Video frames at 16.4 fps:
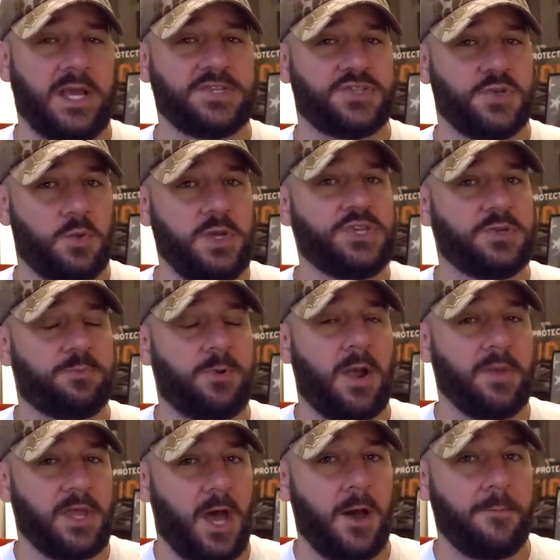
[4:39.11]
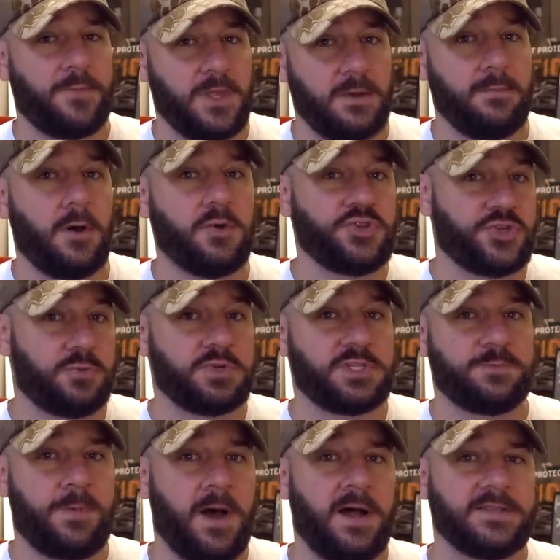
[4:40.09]
So we should probably up the emotional
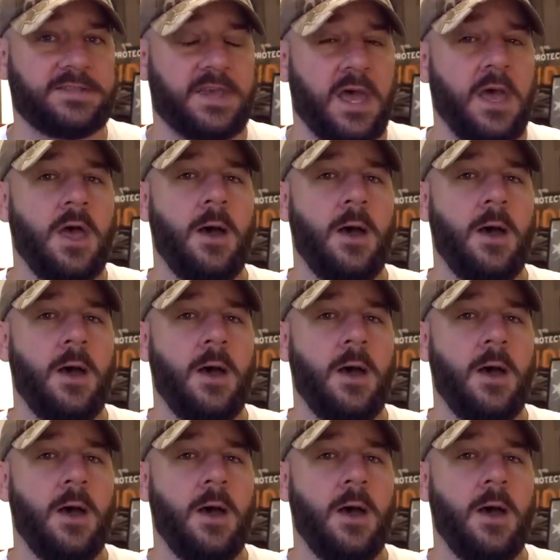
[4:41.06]
response